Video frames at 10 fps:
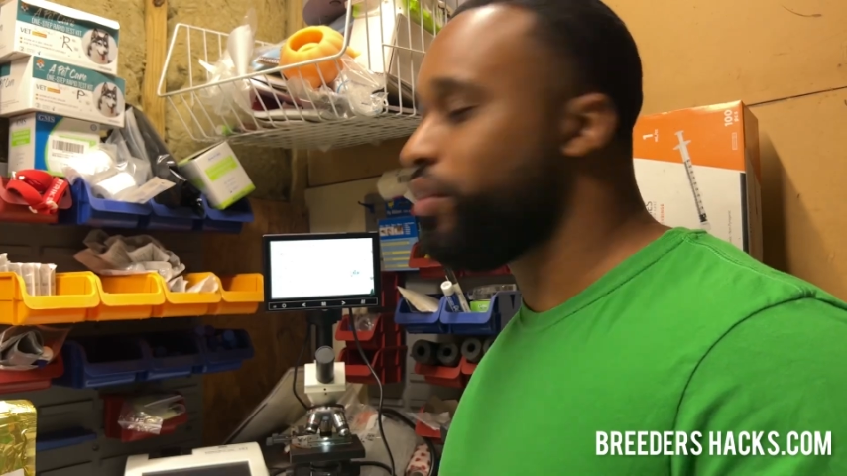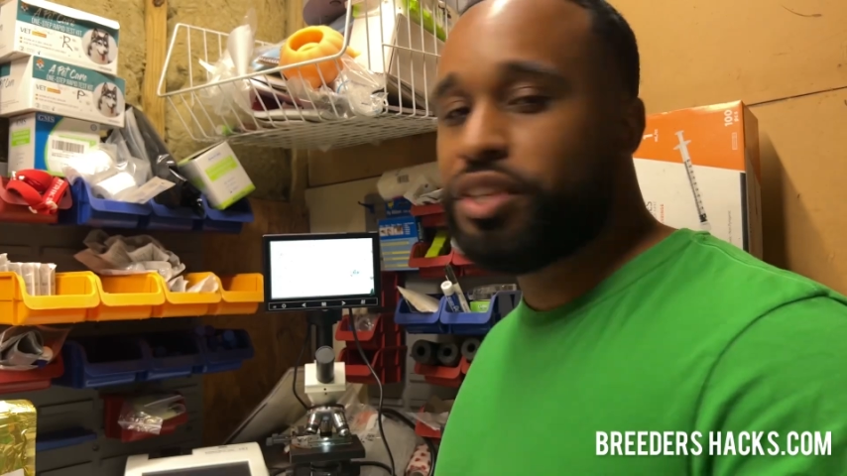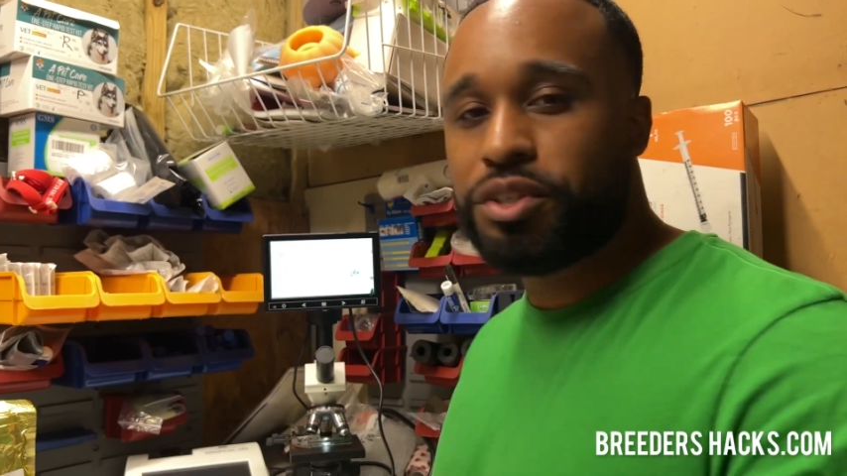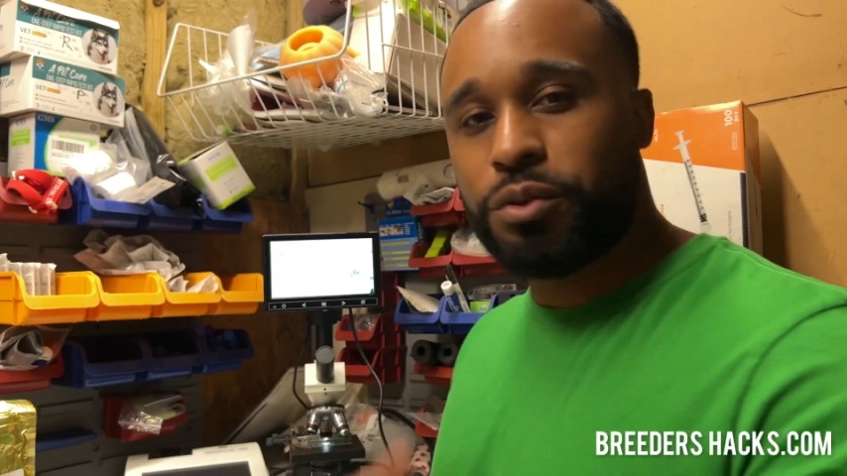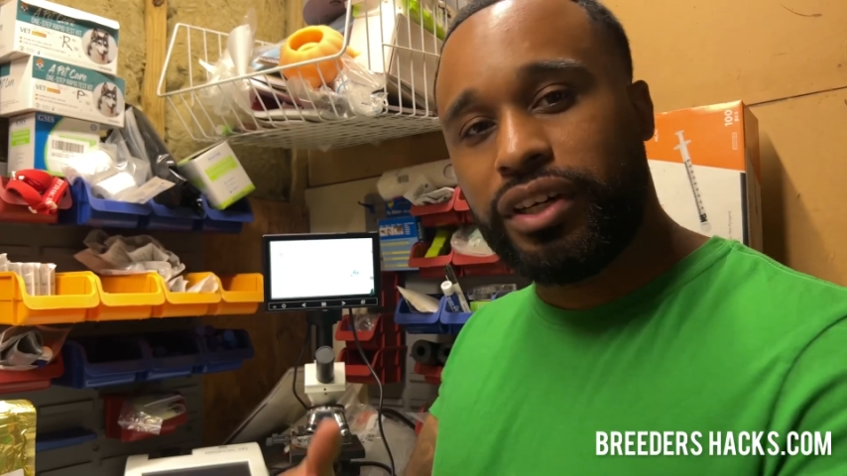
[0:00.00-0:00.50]
you're
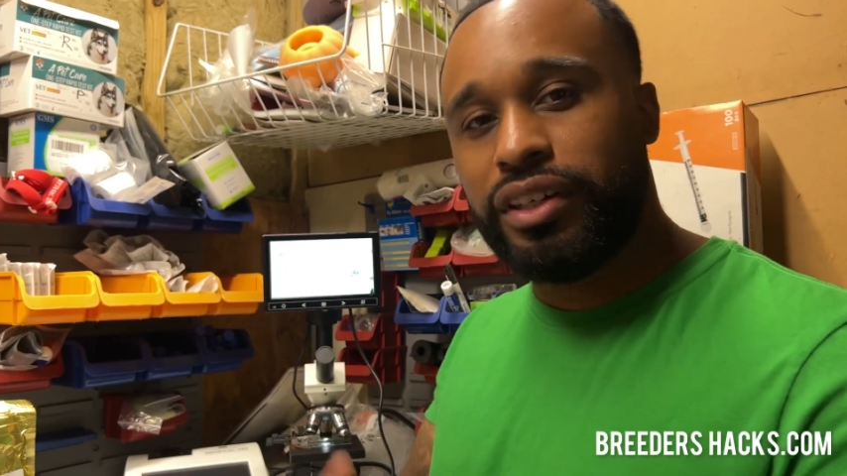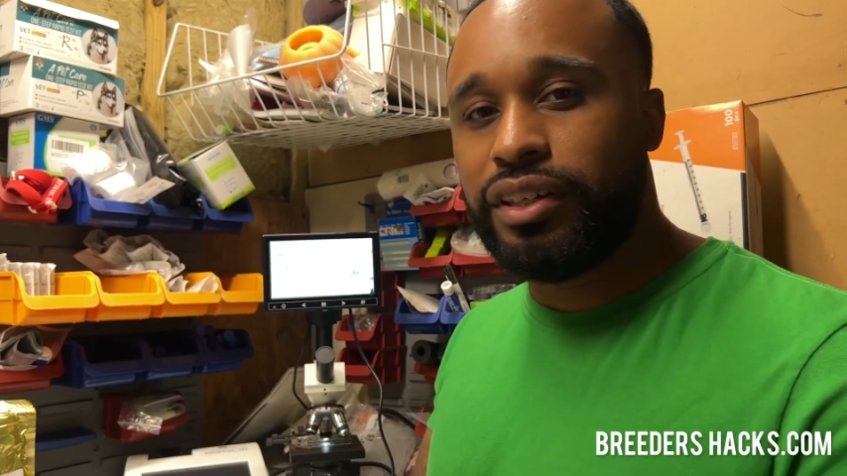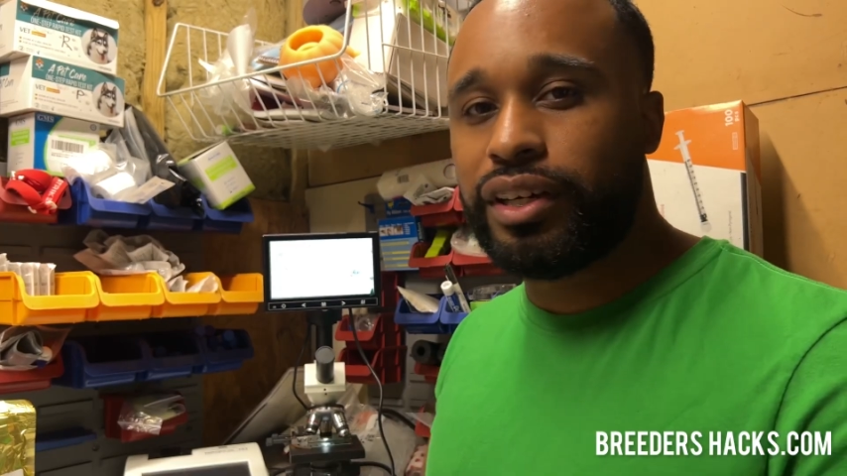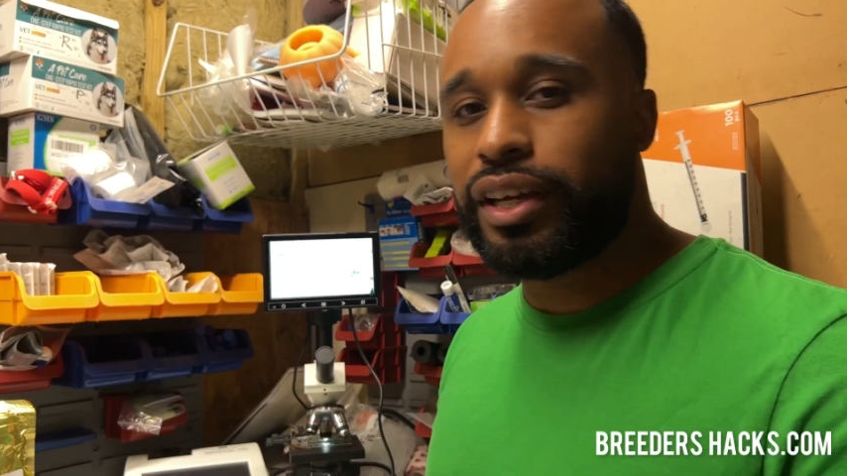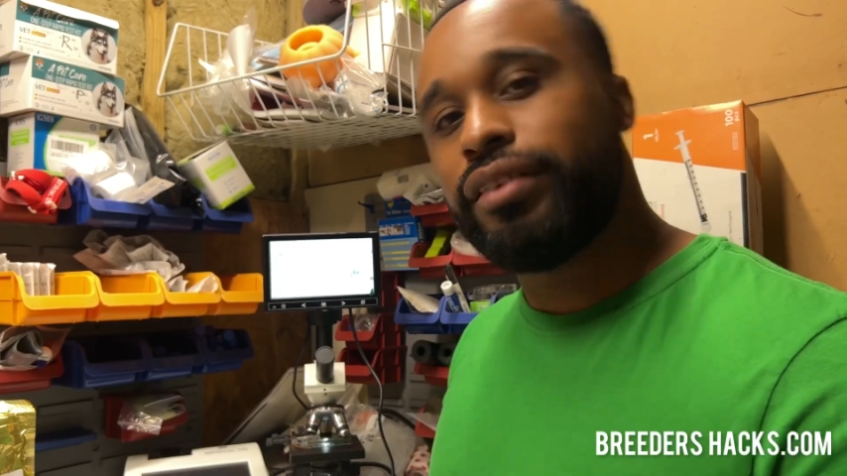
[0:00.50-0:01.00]
just quickly
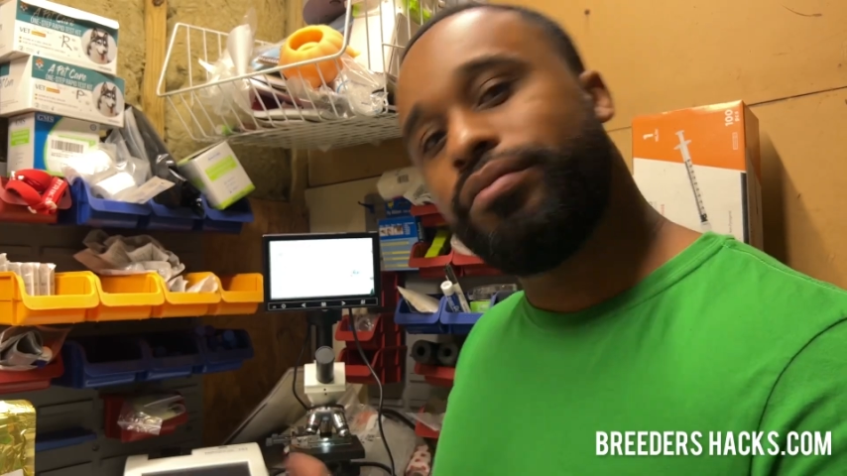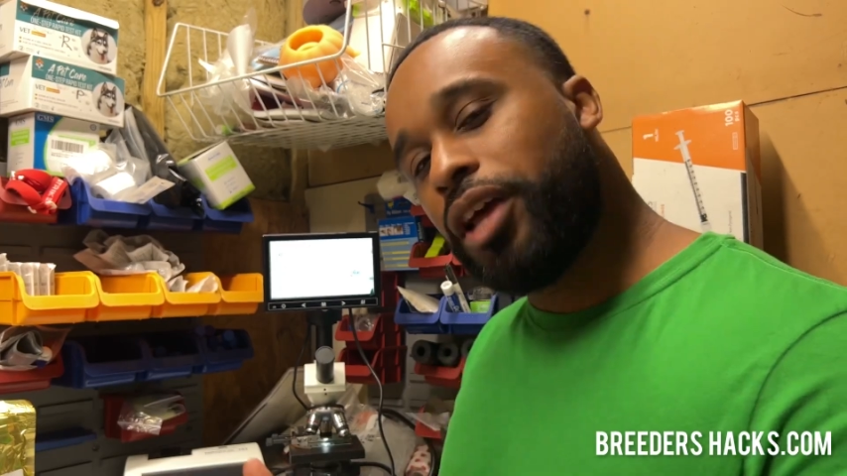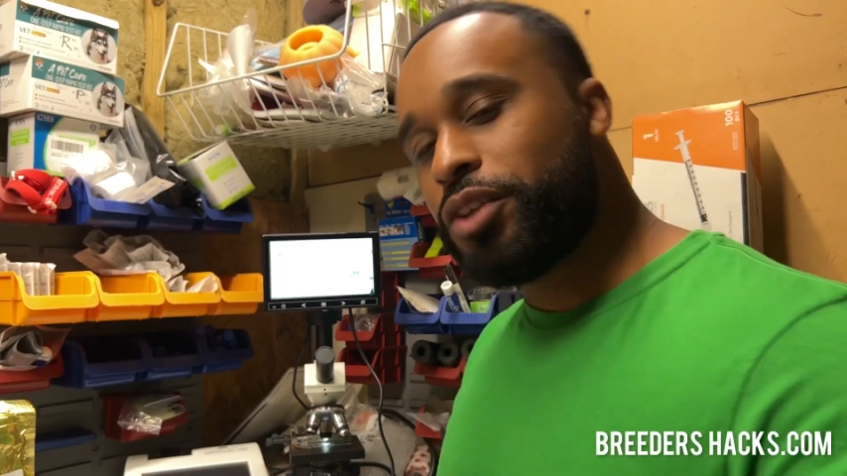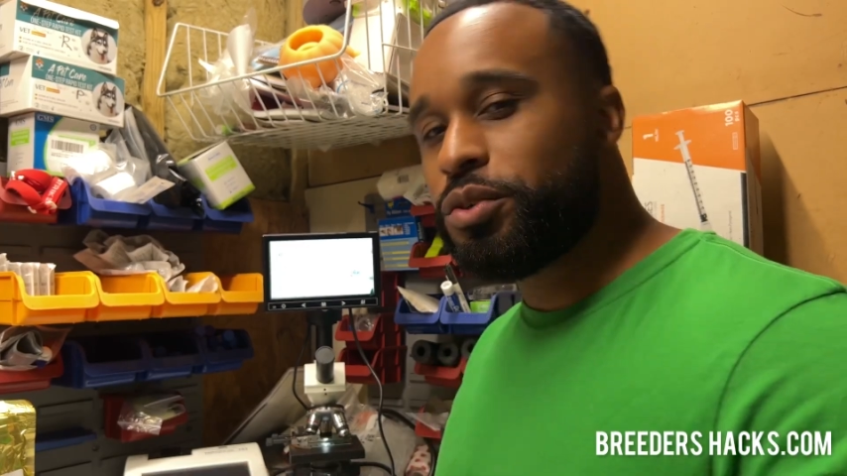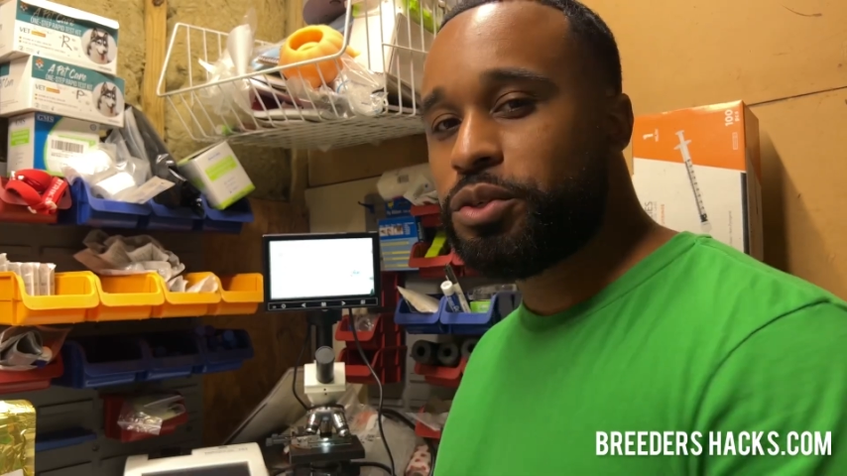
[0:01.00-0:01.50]
looking,
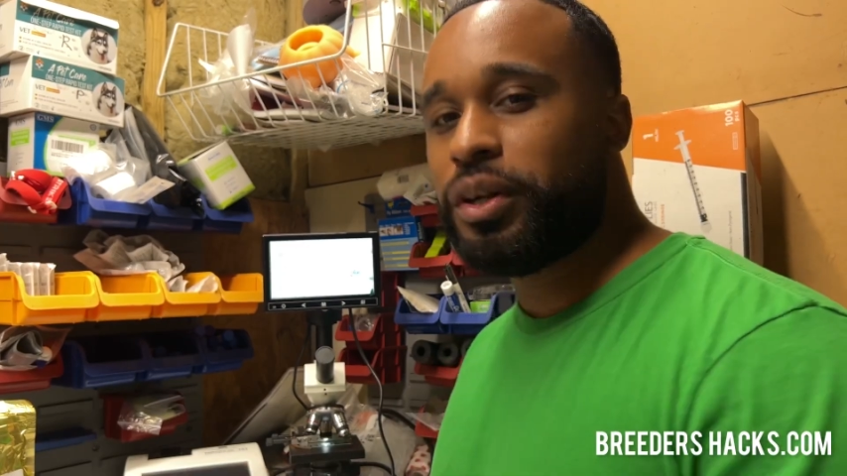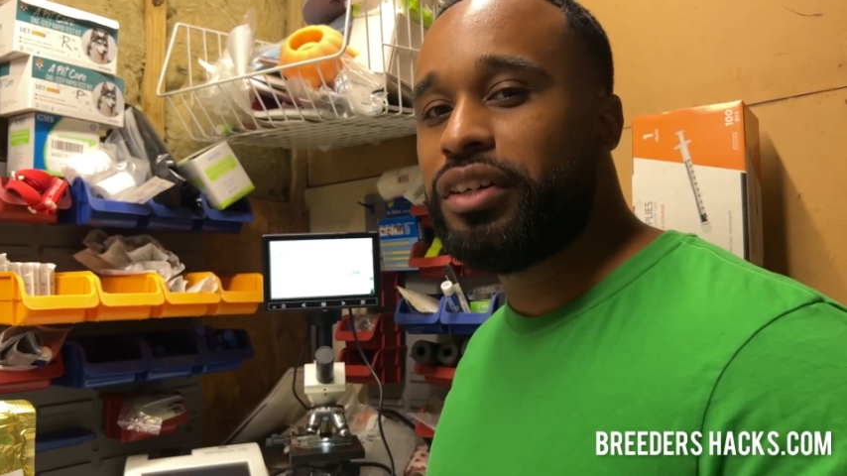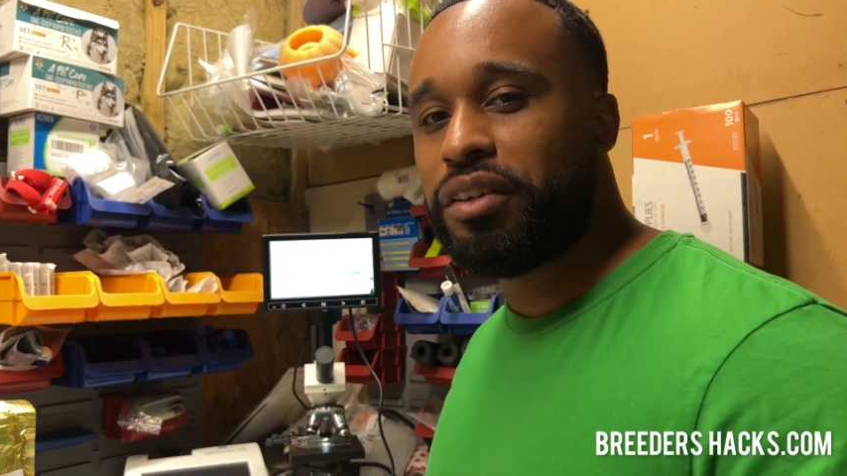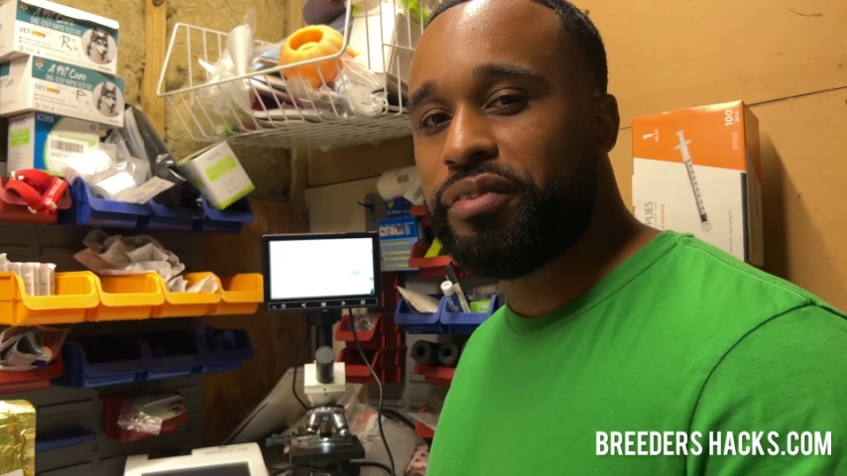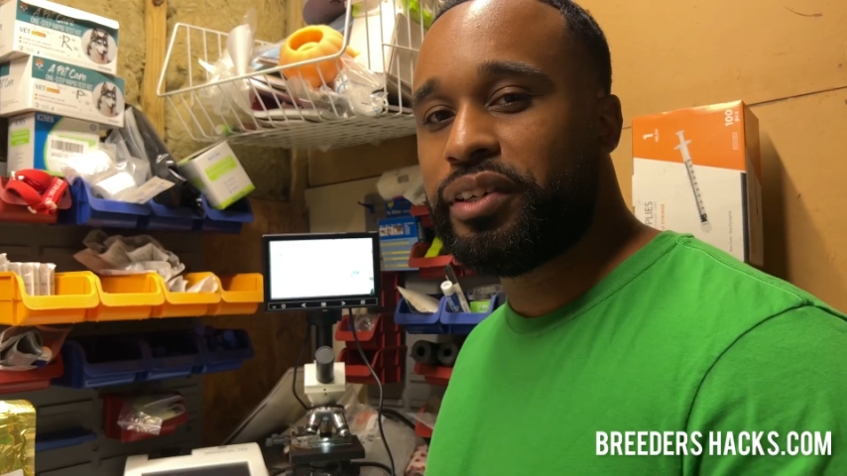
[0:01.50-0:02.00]
that's what you want to
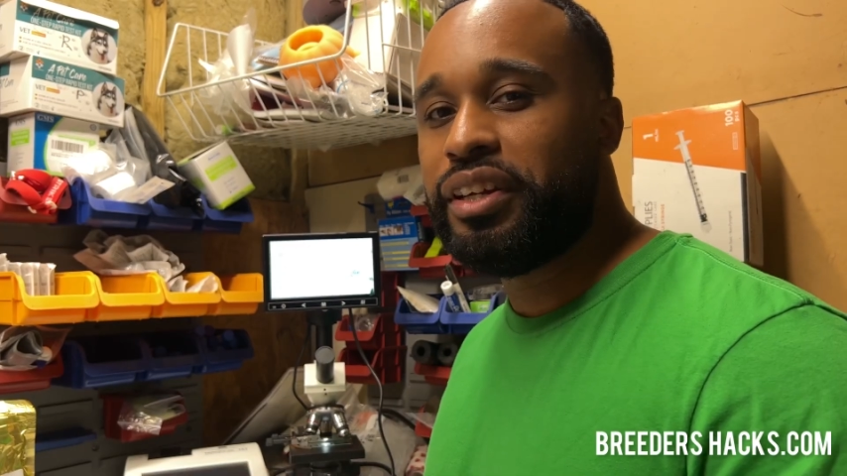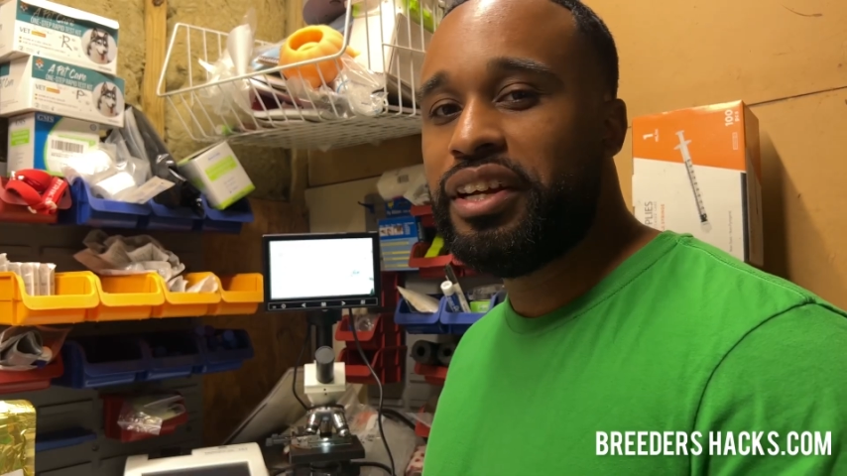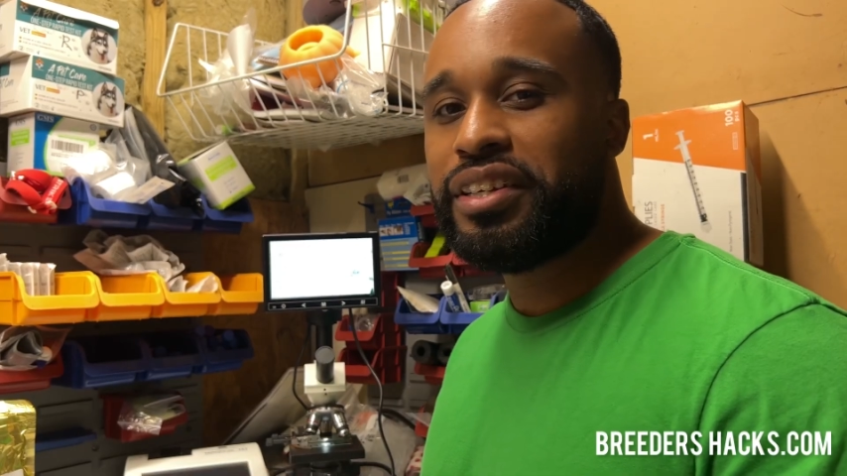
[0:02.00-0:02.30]
look for.